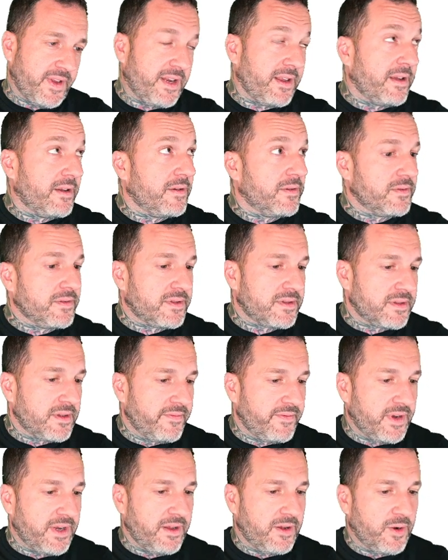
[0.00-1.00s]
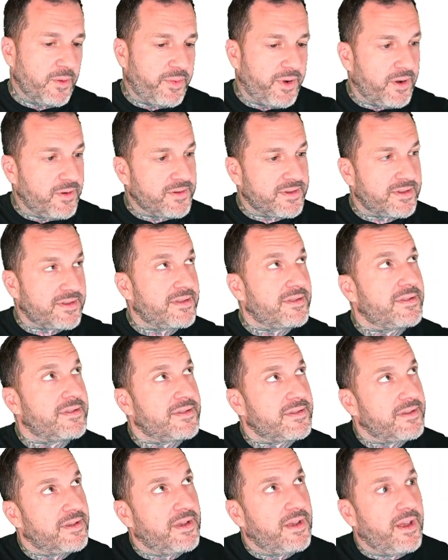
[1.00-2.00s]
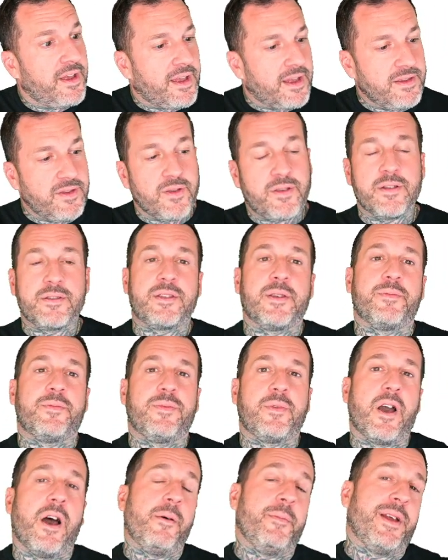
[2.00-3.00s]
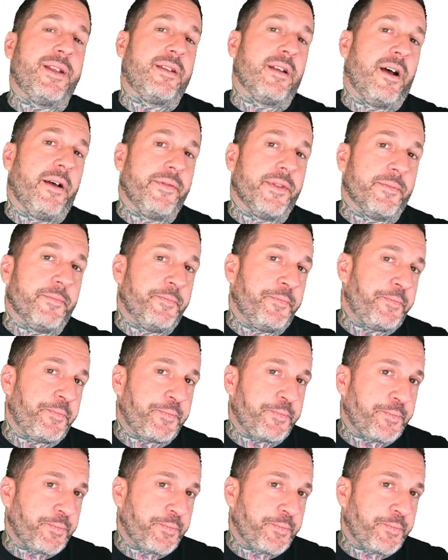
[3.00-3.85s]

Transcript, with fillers: videos video posts and you can sub- comment on them